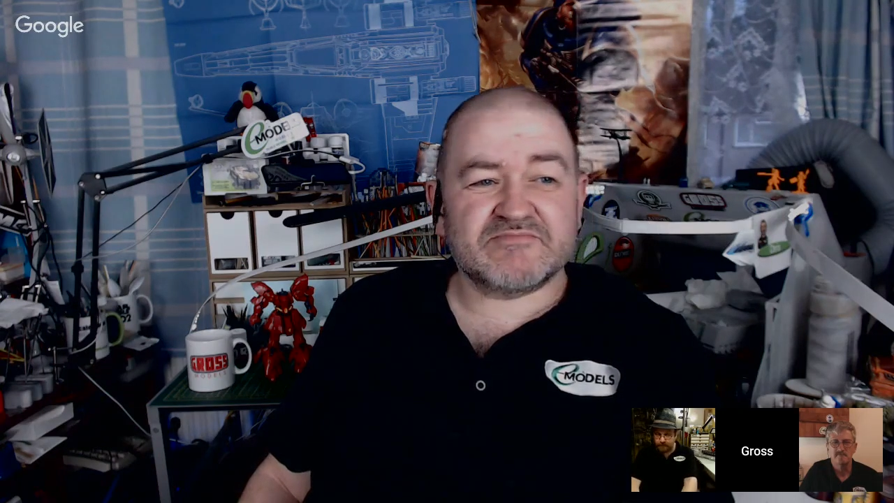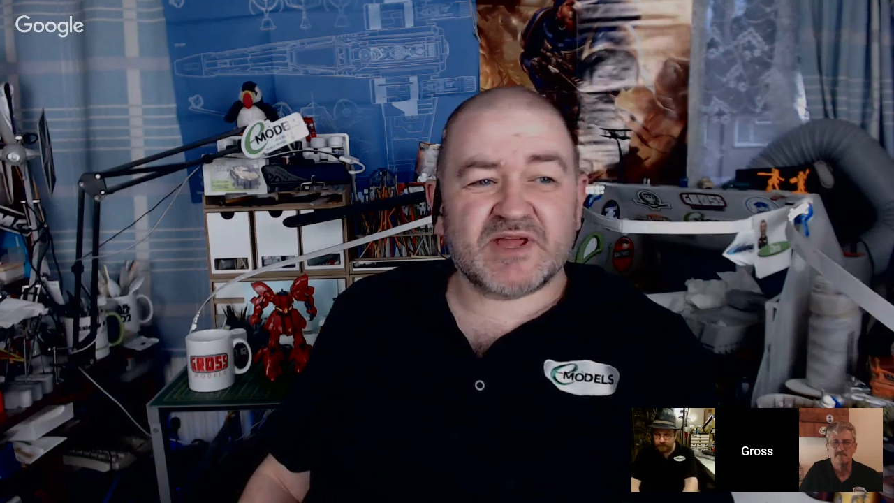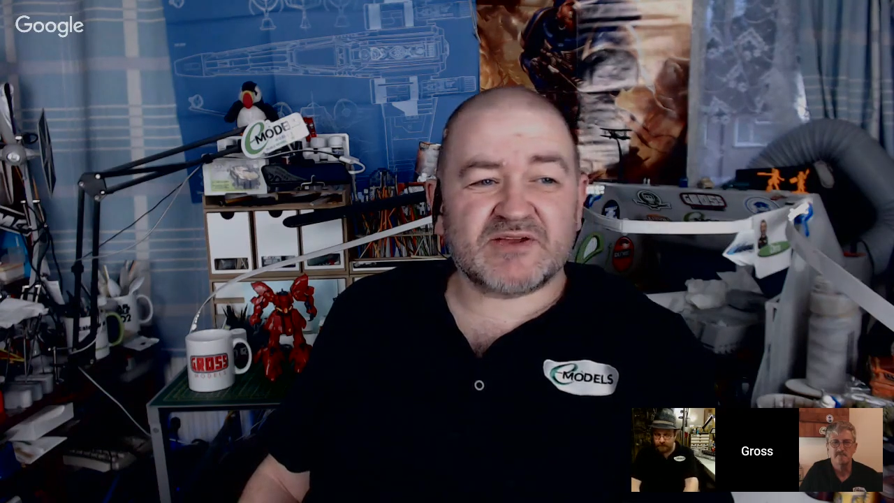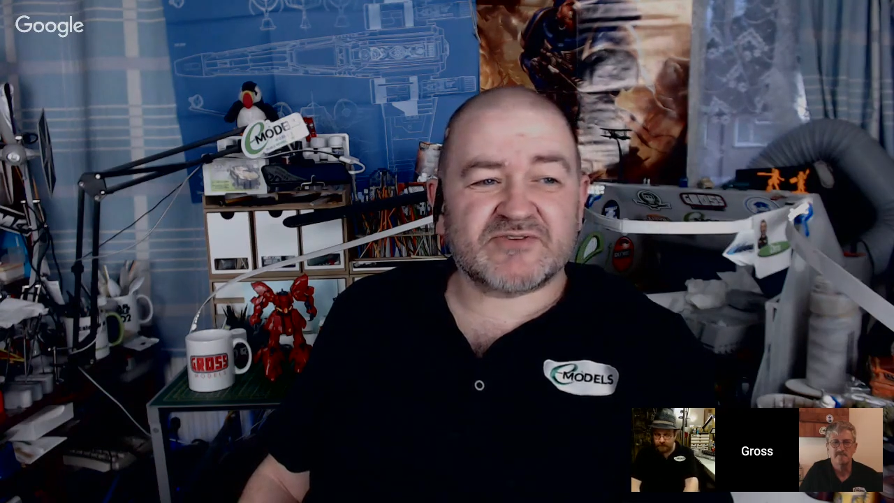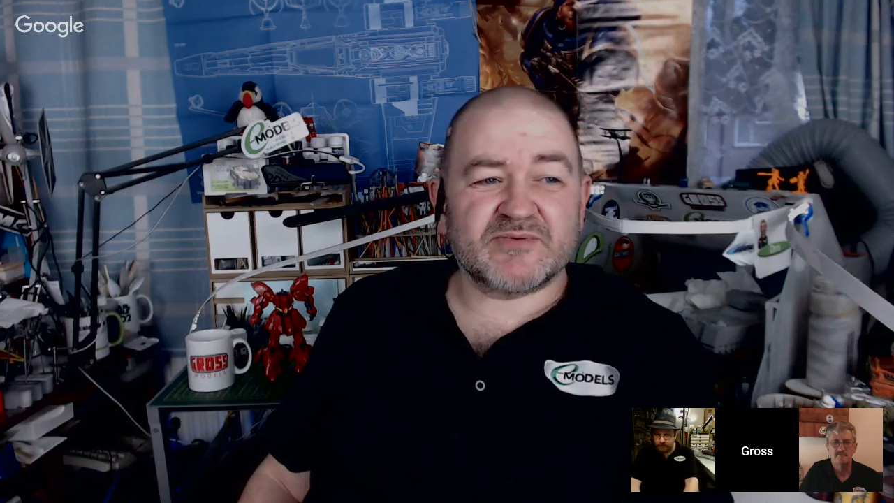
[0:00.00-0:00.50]

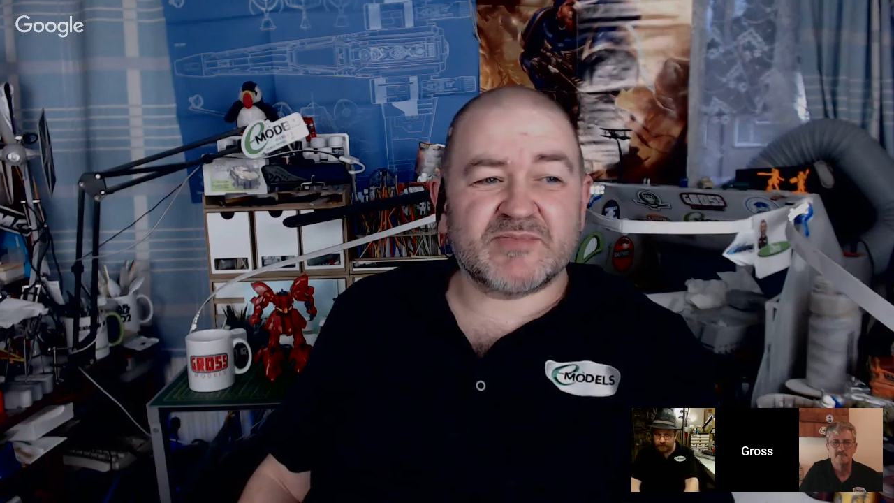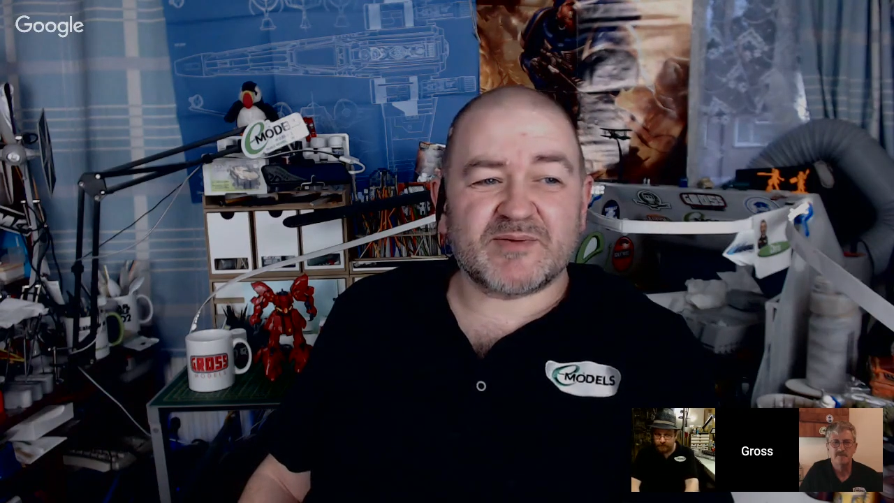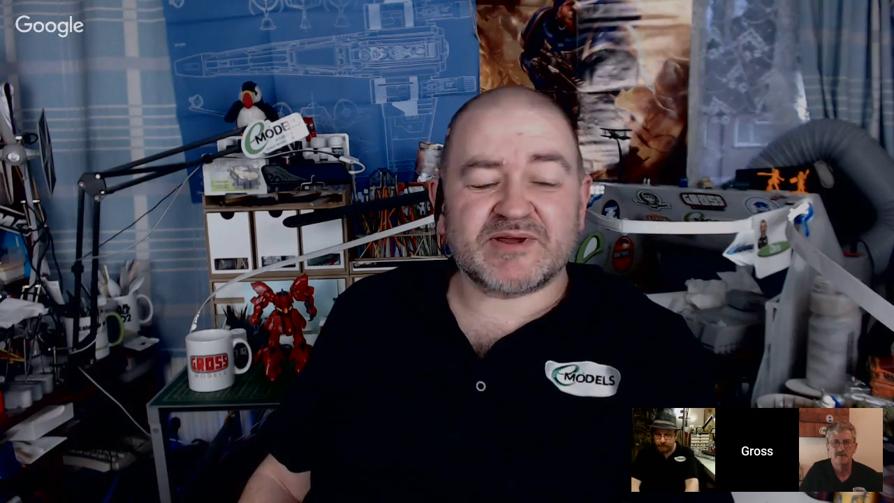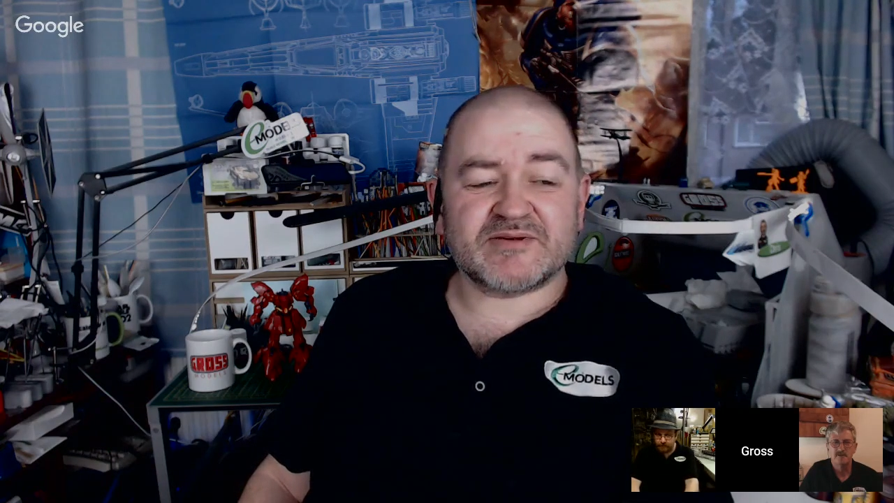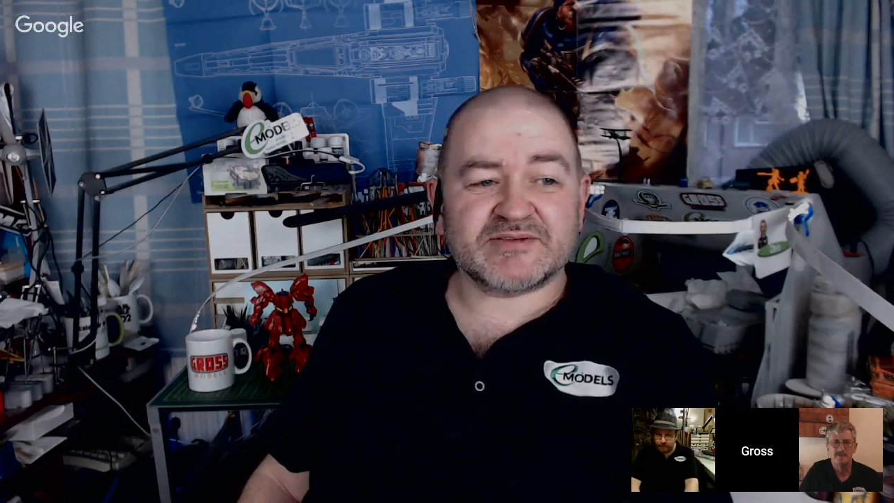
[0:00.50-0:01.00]
Country
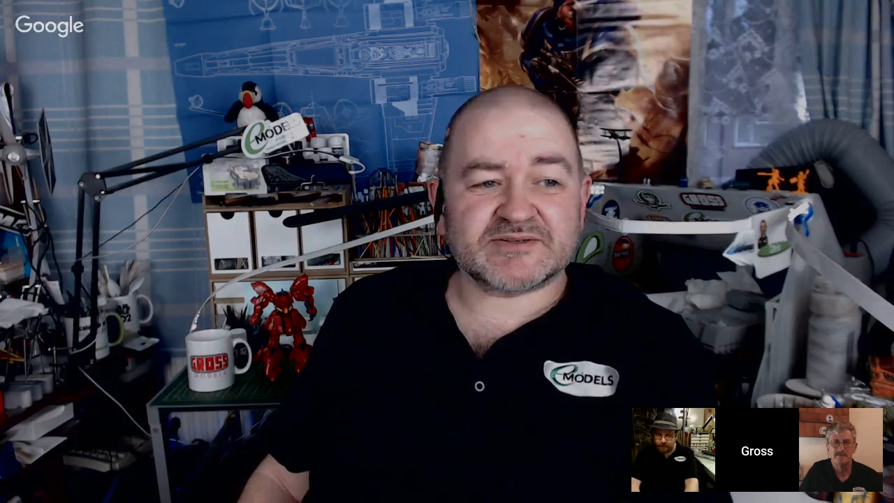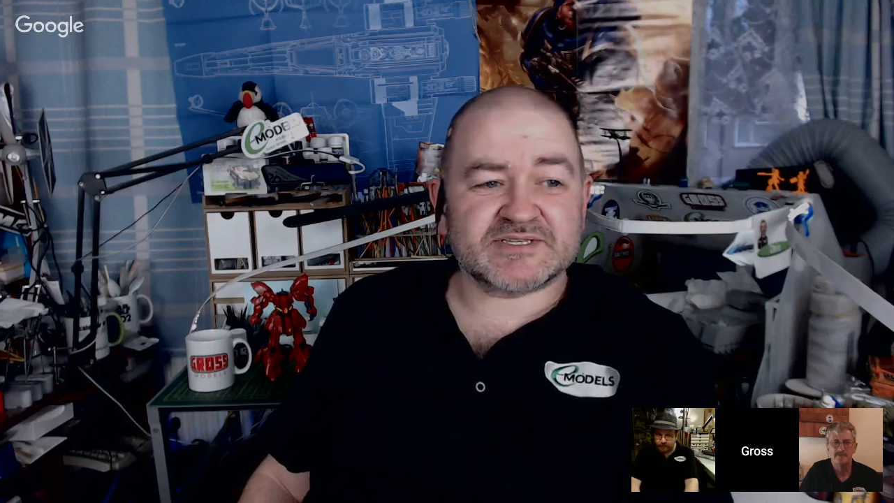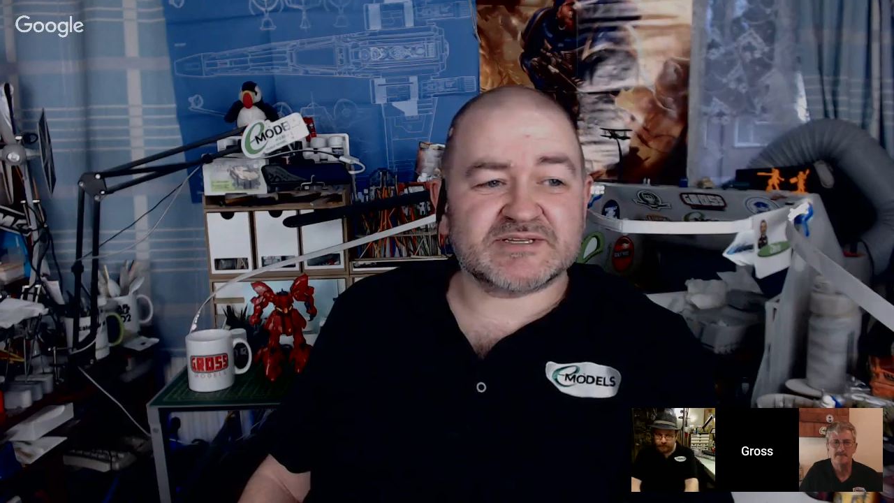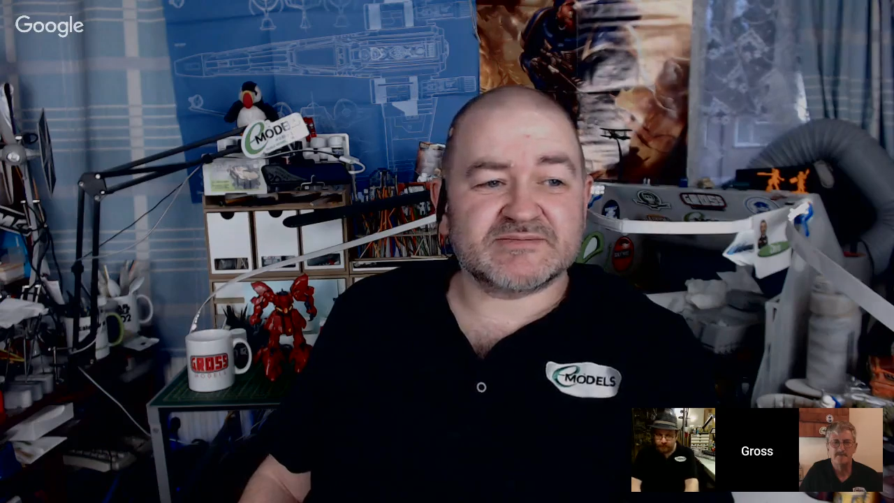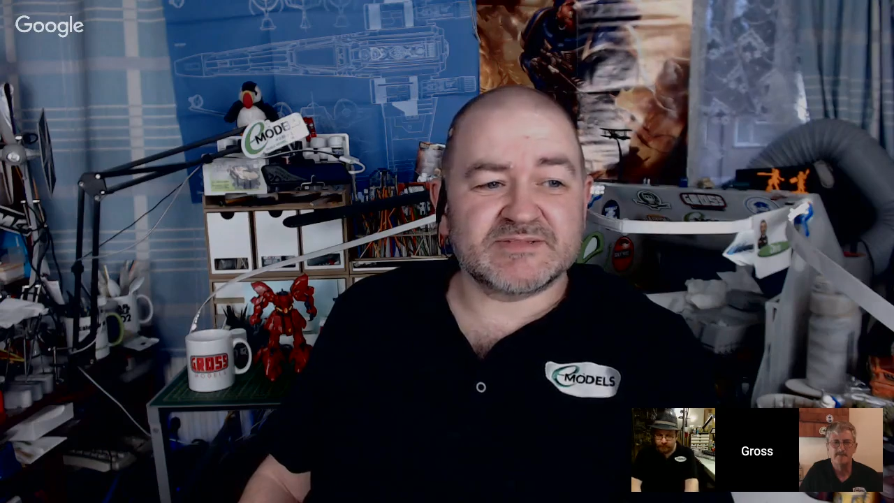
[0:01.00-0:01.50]
Mama, as I said